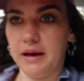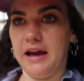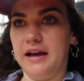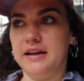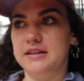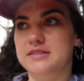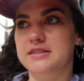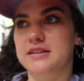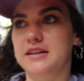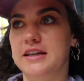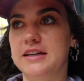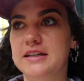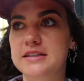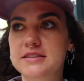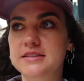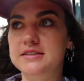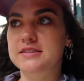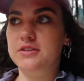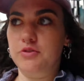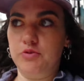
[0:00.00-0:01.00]
packed
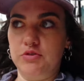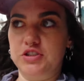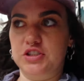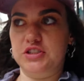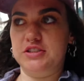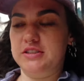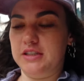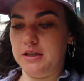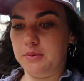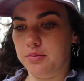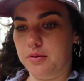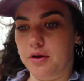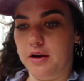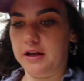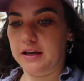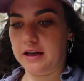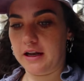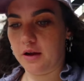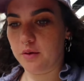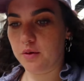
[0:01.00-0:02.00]
this and just like brought
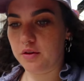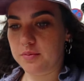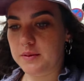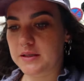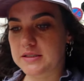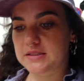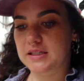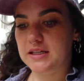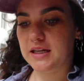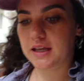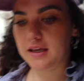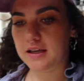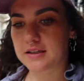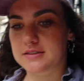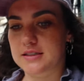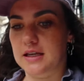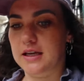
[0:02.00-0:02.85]
it out with me today because